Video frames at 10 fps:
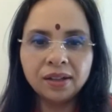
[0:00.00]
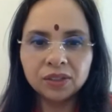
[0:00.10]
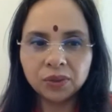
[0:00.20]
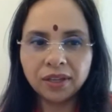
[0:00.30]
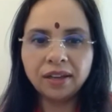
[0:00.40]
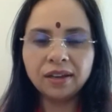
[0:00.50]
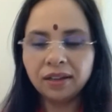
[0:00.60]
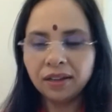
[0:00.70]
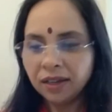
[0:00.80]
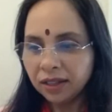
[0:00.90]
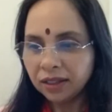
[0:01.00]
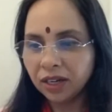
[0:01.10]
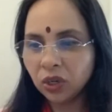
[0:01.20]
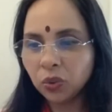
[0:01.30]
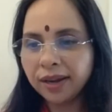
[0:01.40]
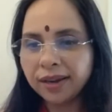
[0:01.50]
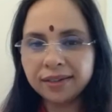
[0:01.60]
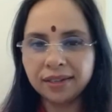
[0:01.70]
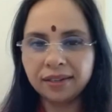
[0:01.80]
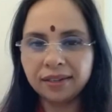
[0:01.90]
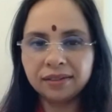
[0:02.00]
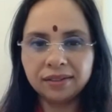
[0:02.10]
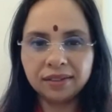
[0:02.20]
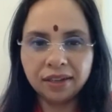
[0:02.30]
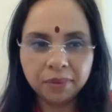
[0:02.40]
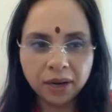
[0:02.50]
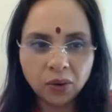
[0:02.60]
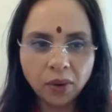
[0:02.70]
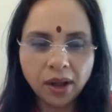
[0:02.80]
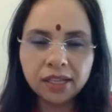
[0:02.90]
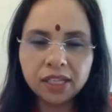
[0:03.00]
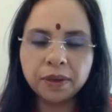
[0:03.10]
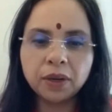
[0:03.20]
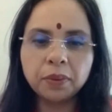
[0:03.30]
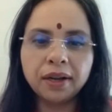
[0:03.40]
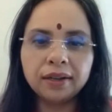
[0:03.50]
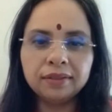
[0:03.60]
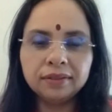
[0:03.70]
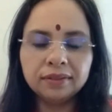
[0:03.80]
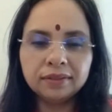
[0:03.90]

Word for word: So here, the duality that Bhagwan is Bhagwan